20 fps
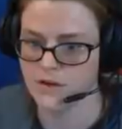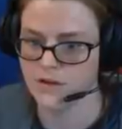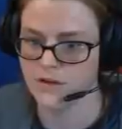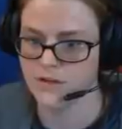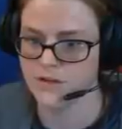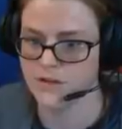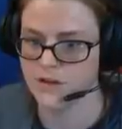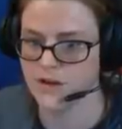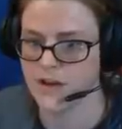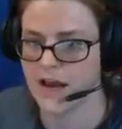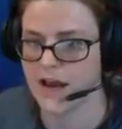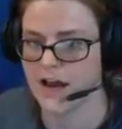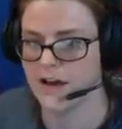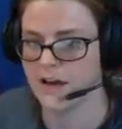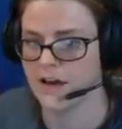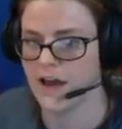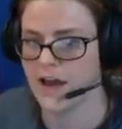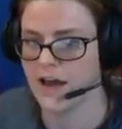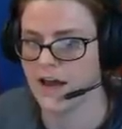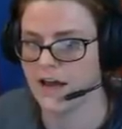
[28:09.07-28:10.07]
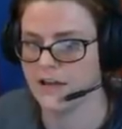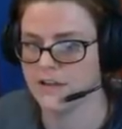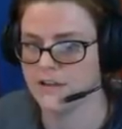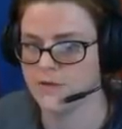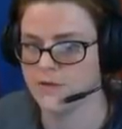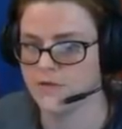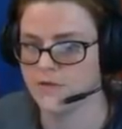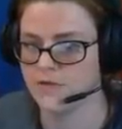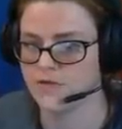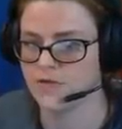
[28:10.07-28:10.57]
So yeah, as
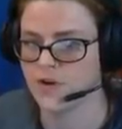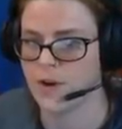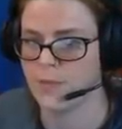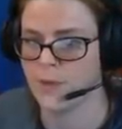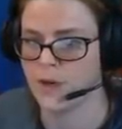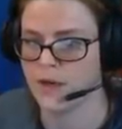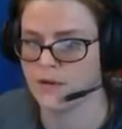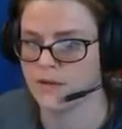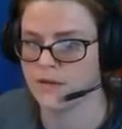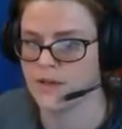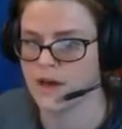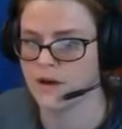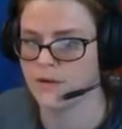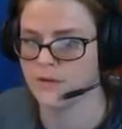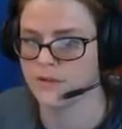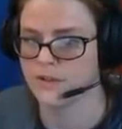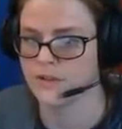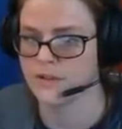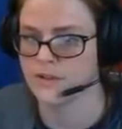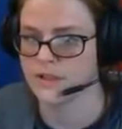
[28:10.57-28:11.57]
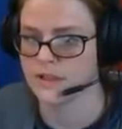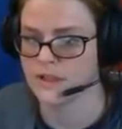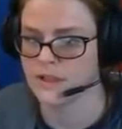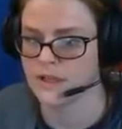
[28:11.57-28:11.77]
we were dropping thousands and